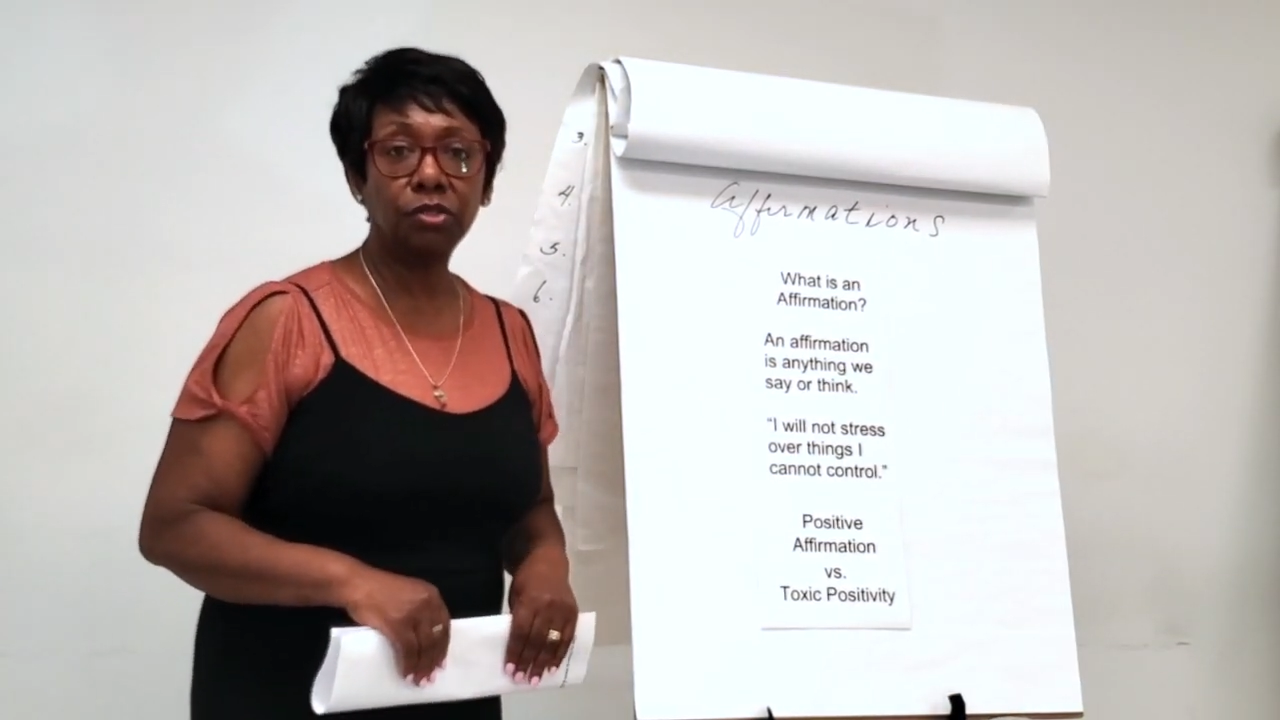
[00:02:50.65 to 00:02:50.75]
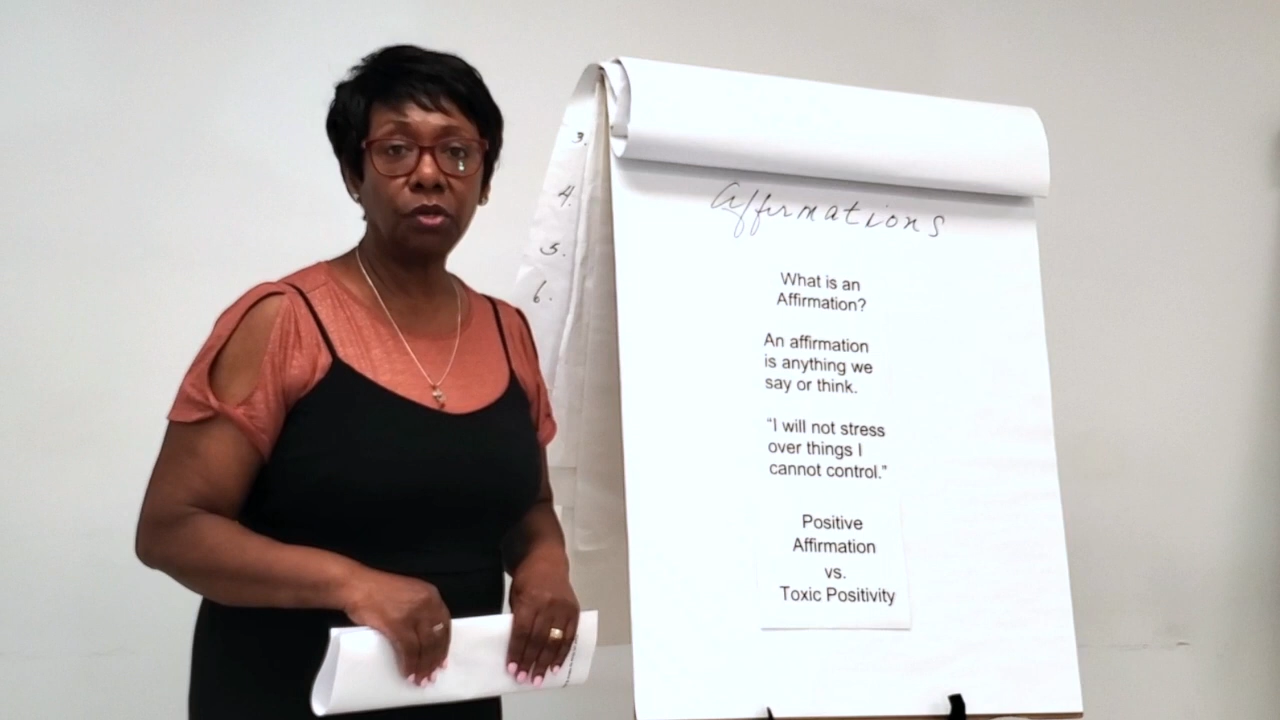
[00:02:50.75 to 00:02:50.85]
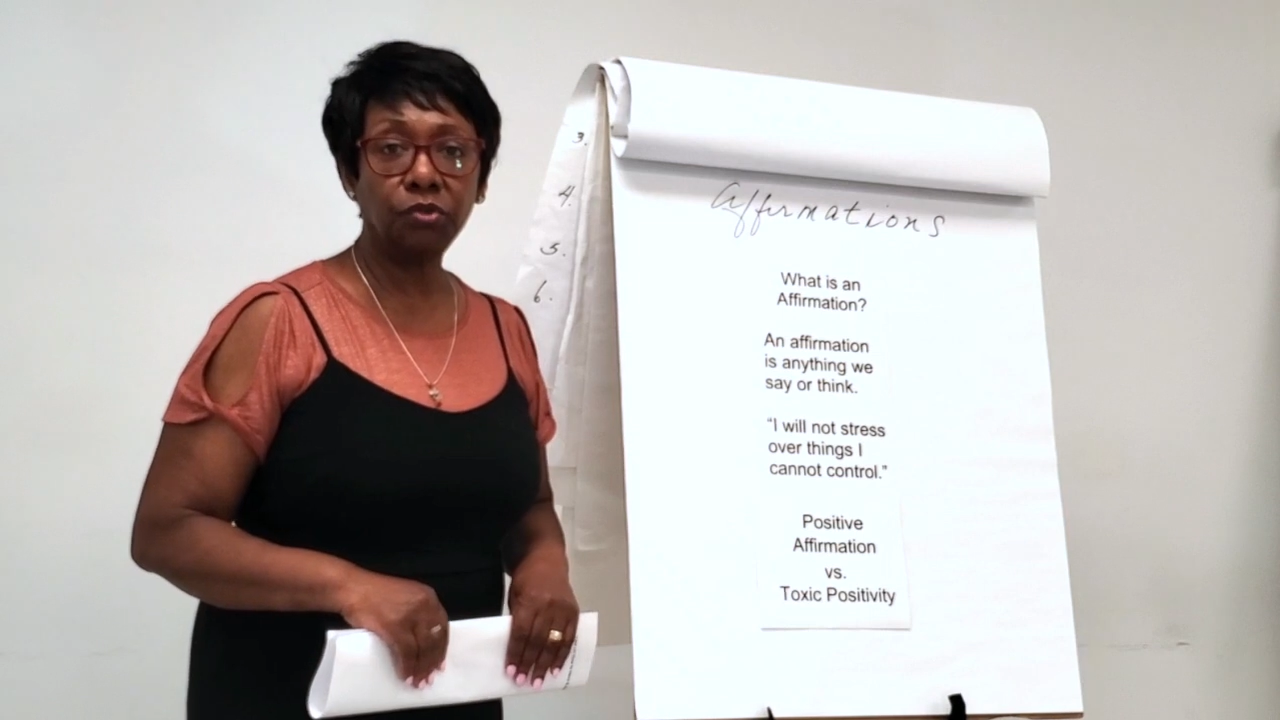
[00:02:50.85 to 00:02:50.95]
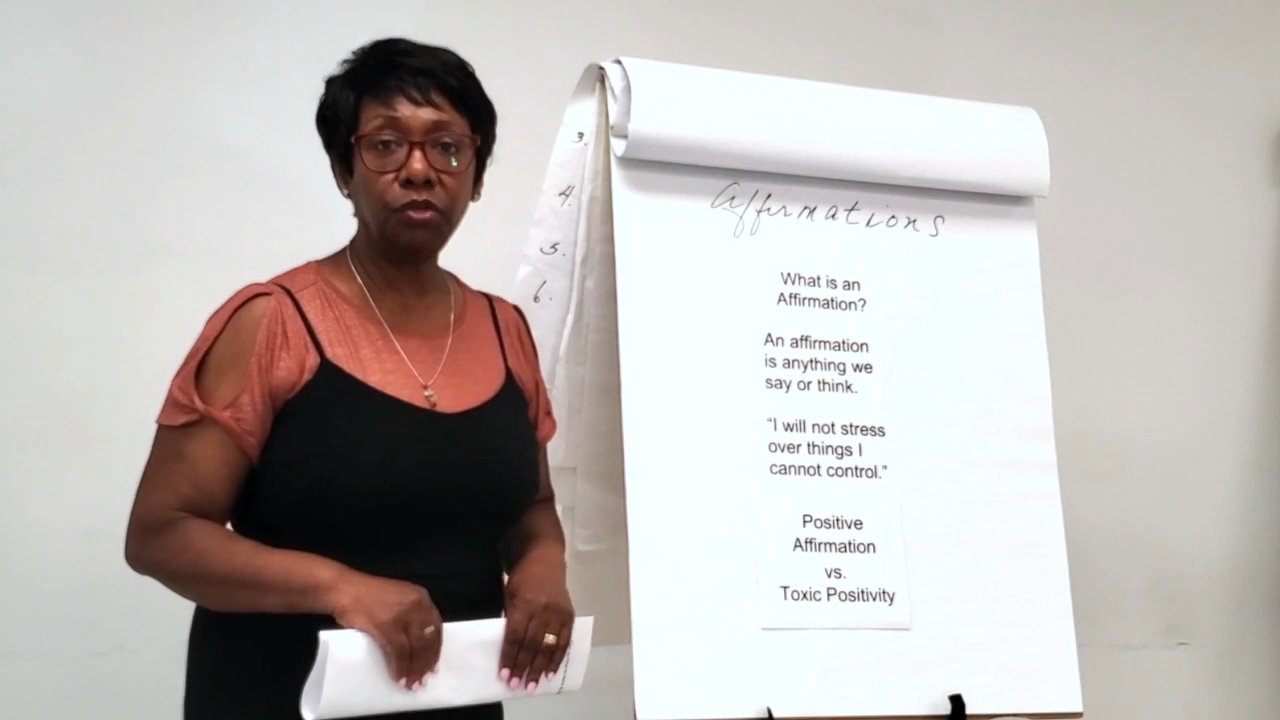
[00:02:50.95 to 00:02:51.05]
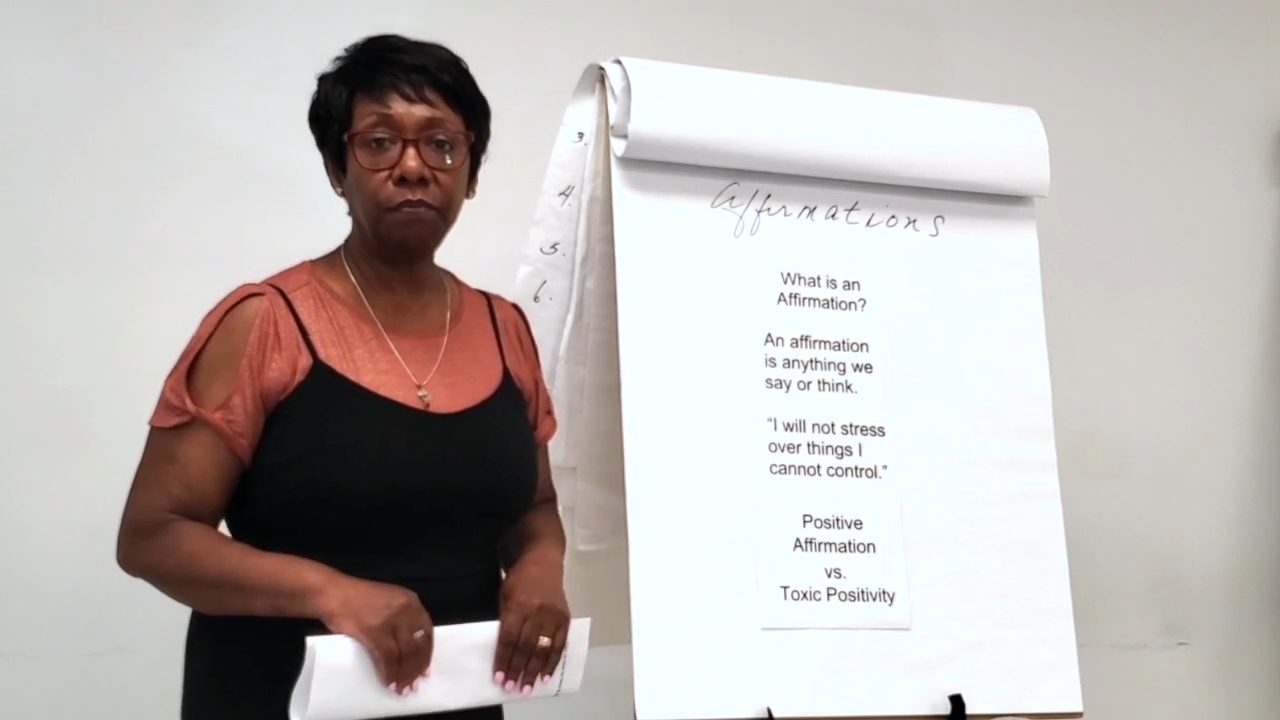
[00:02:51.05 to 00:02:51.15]

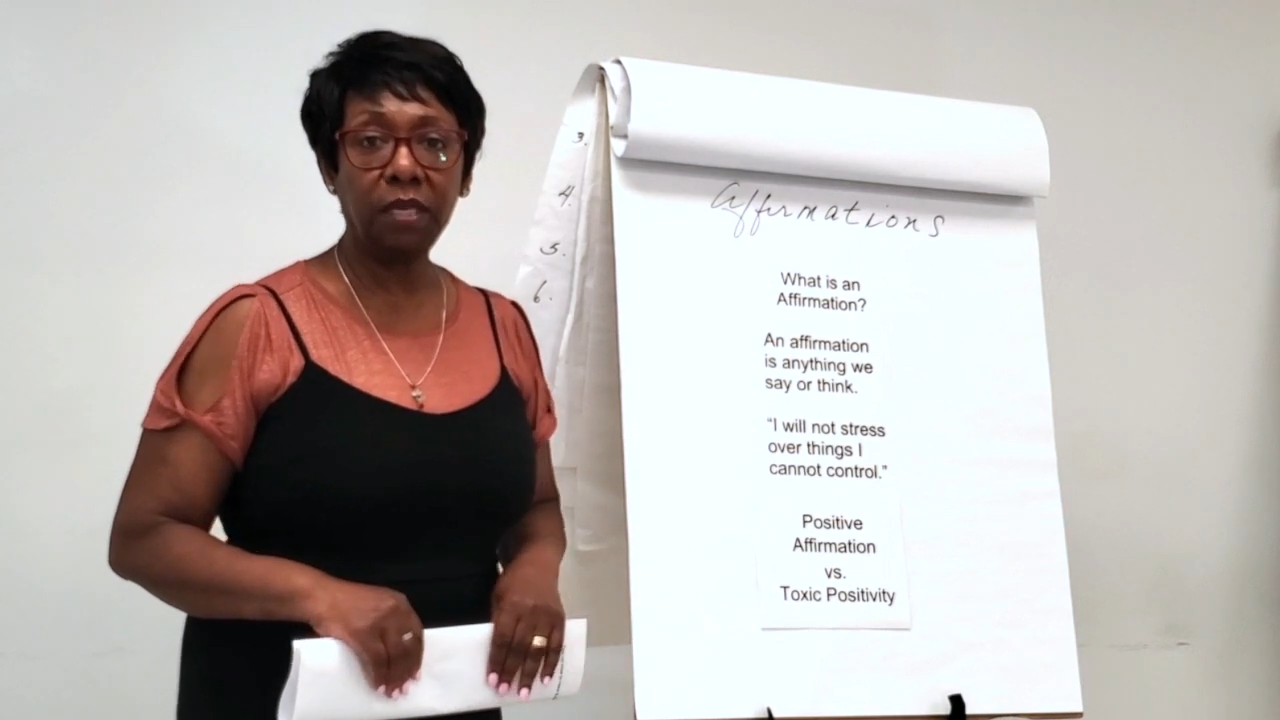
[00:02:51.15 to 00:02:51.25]
social